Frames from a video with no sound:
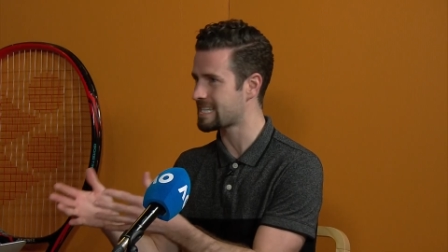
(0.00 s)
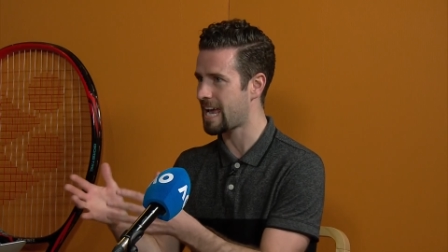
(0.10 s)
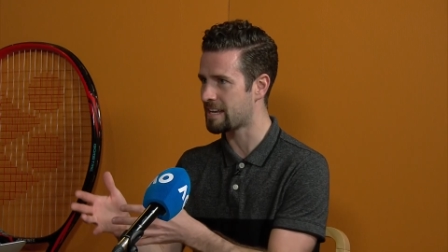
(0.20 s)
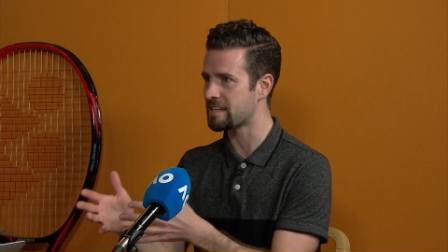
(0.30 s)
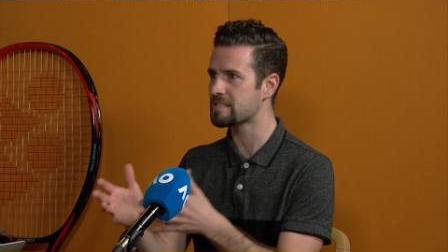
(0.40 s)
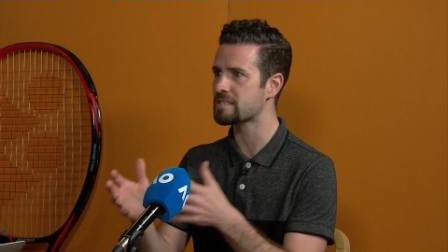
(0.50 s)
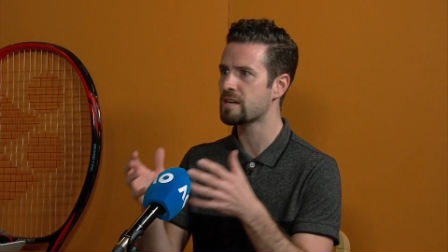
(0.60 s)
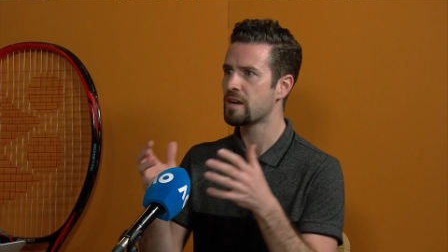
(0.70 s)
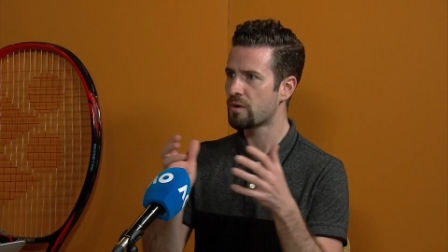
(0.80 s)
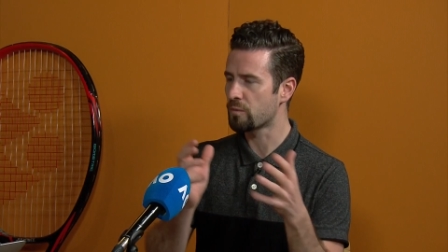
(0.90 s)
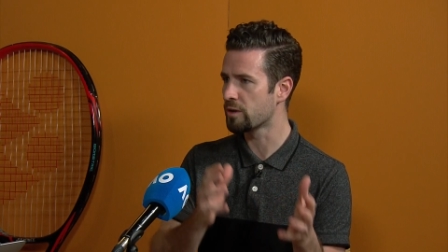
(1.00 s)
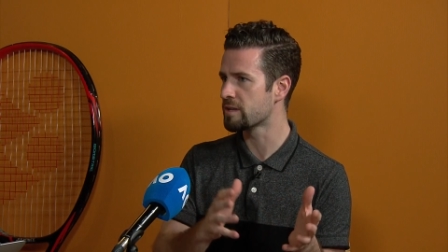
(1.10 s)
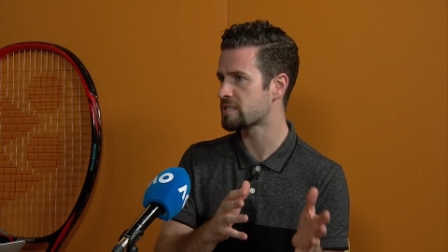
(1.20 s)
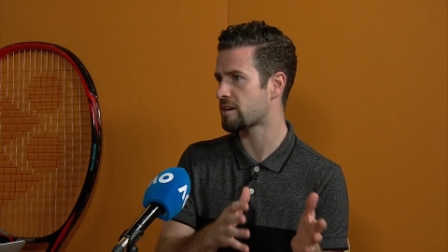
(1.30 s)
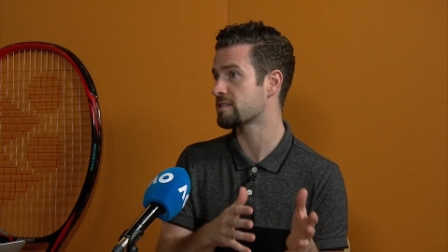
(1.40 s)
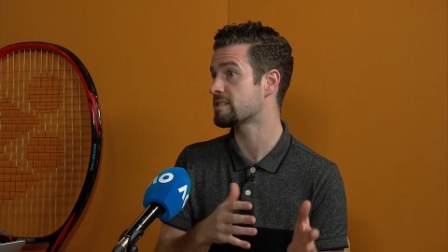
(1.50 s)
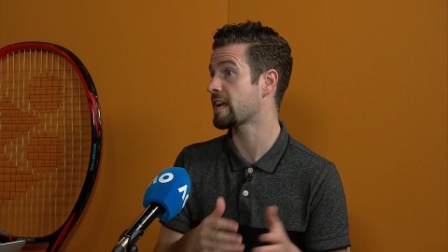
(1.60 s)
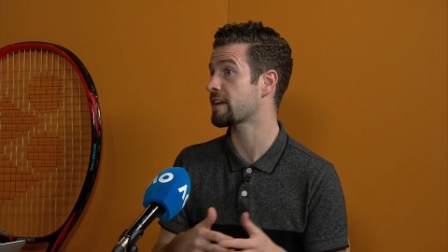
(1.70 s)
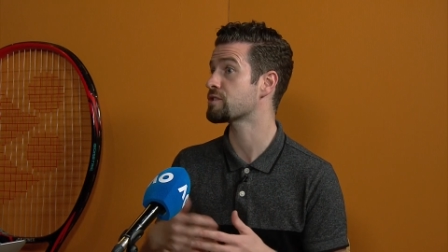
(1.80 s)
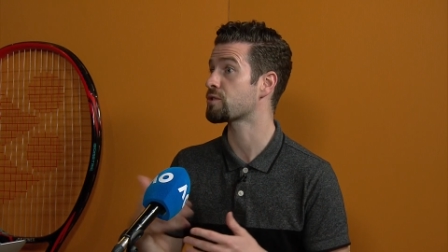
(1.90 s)
tennis really start to
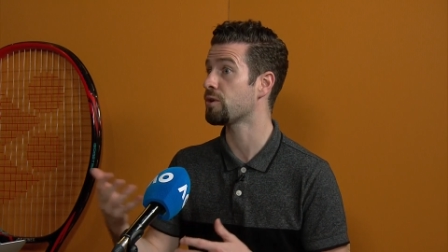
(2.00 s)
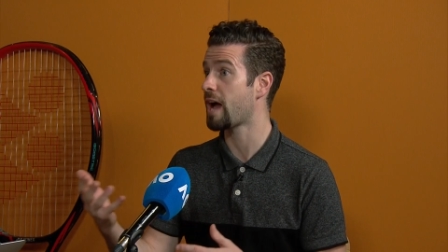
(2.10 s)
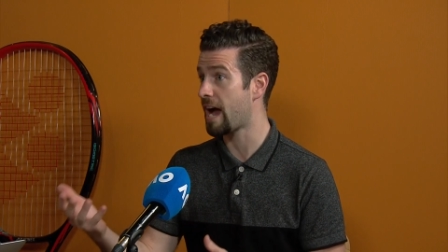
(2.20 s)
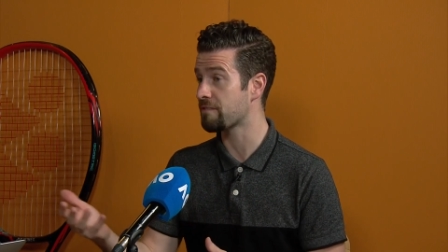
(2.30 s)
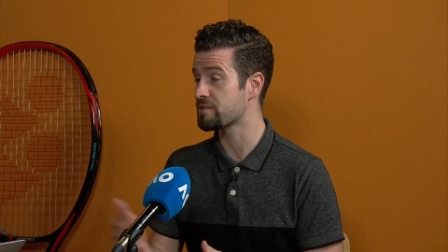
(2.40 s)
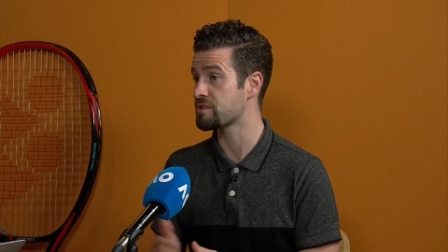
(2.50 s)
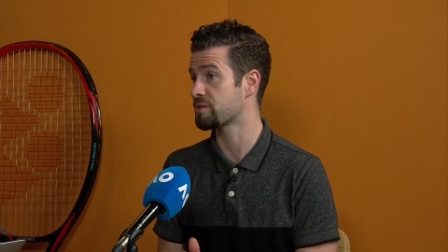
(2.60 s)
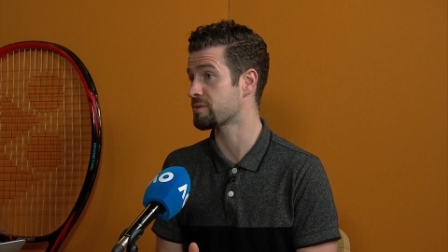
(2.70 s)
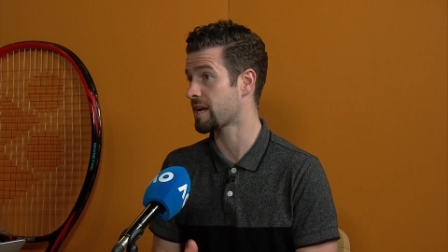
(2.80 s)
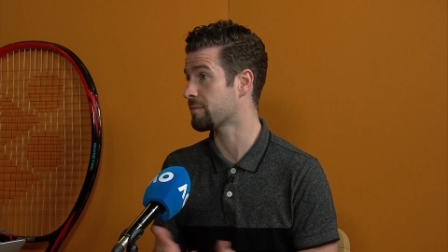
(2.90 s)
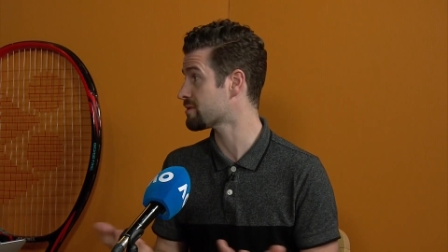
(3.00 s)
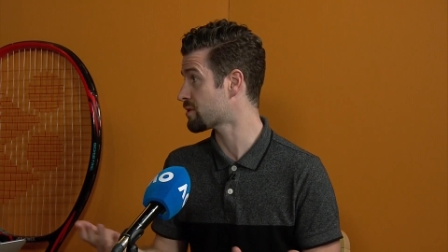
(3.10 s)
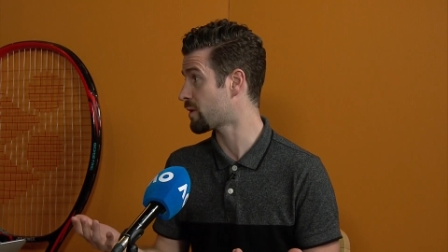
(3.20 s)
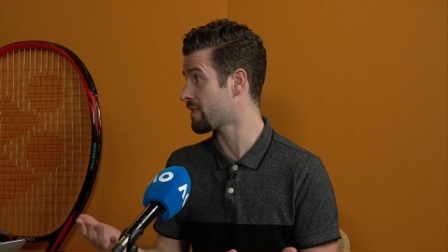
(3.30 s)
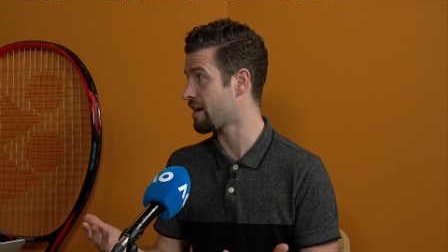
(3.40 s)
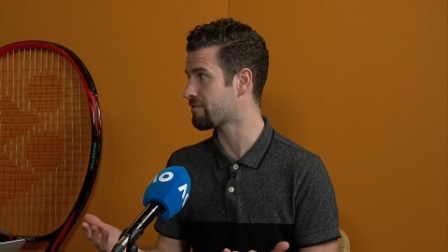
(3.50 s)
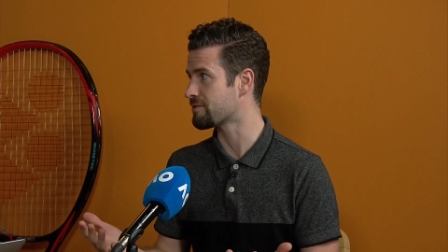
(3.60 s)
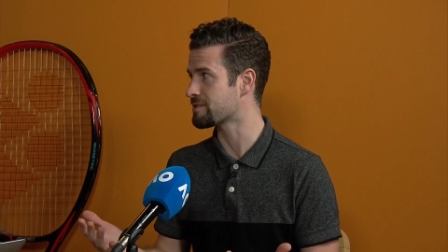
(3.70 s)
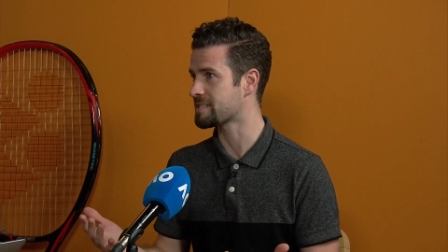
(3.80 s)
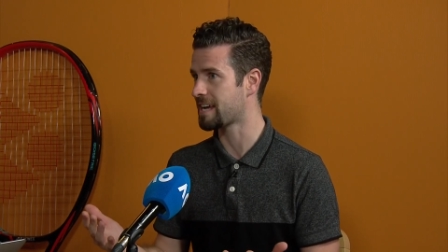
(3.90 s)
take control after she was able to win that
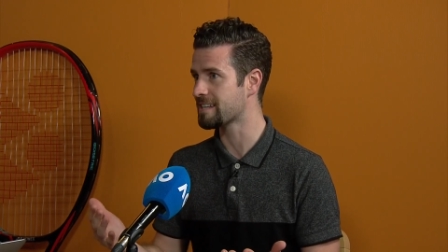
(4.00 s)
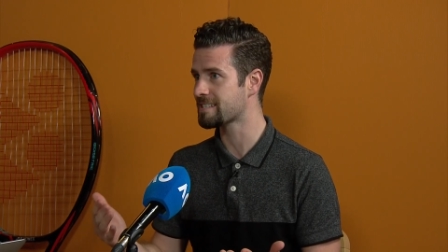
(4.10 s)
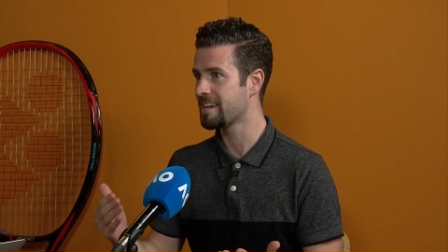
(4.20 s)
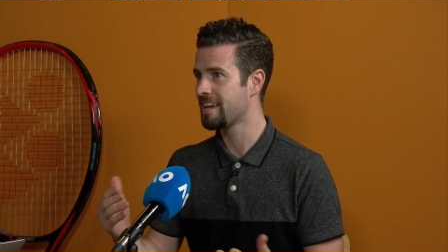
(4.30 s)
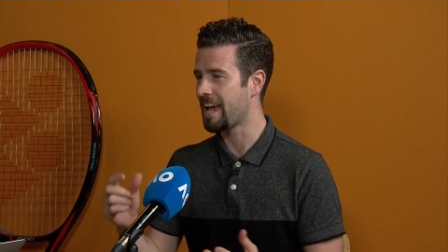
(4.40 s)
first set.